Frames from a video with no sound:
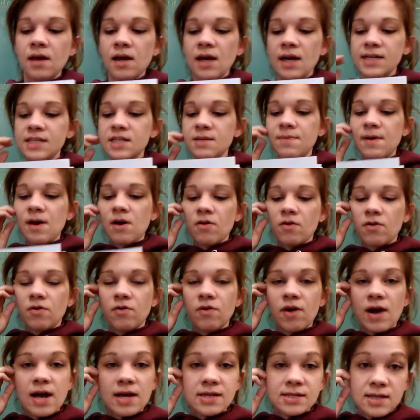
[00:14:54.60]
It's about
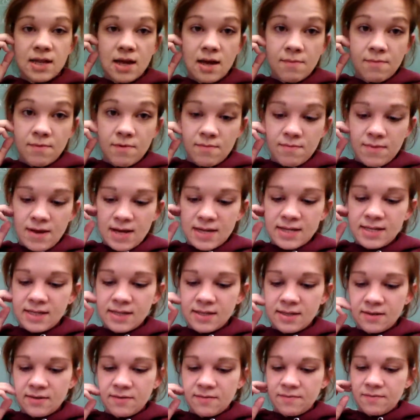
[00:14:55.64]
grasshopper
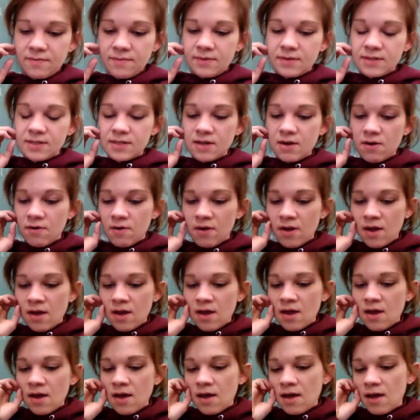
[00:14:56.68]
mice. So
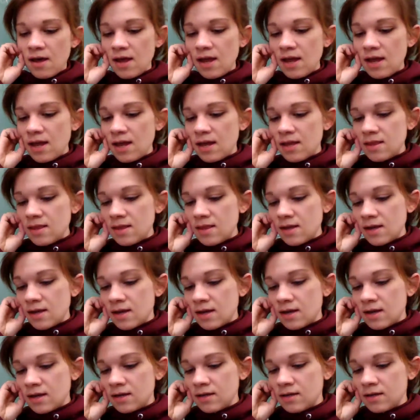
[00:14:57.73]
in
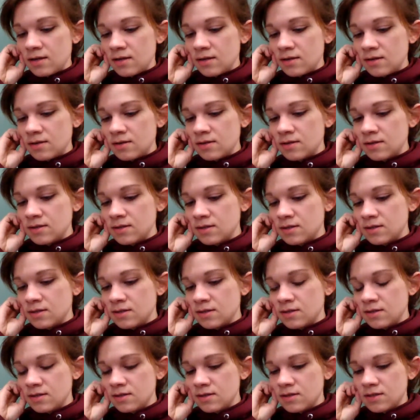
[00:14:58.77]
the
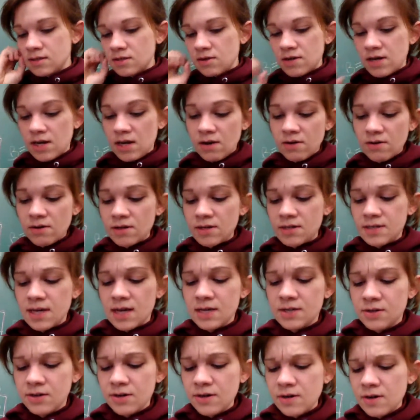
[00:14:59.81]
Sonoran
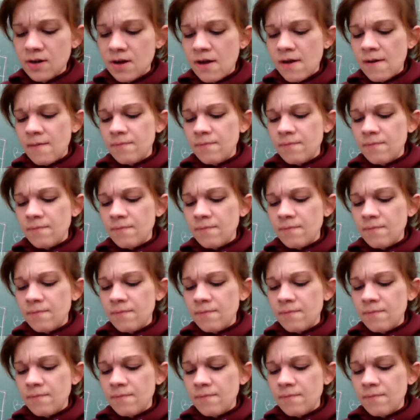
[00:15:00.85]
Desert